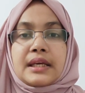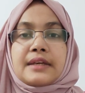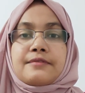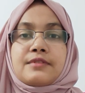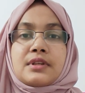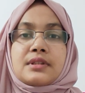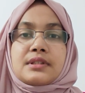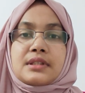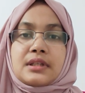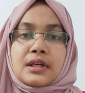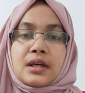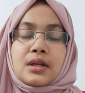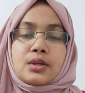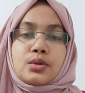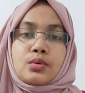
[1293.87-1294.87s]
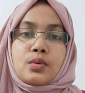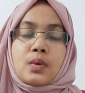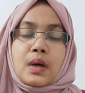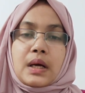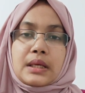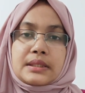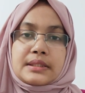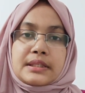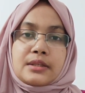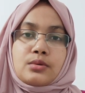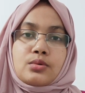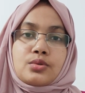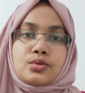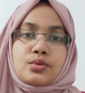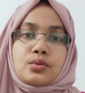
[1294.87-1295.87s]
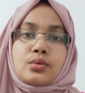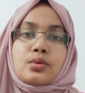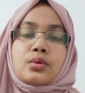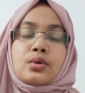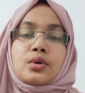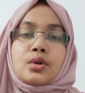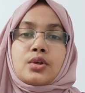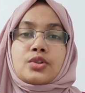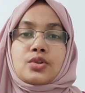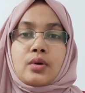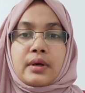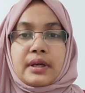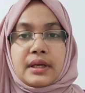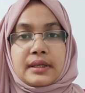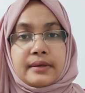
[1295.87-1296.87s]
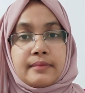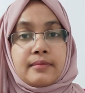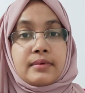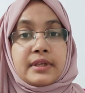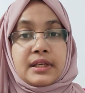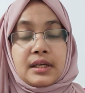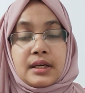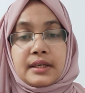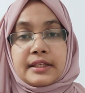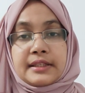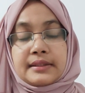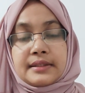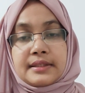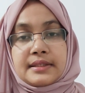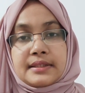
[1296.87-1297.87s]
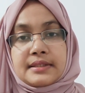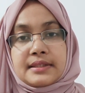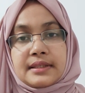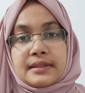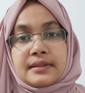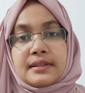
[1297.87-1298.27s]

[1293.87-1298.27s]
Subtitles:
If the scenario asks you to talk regarding this,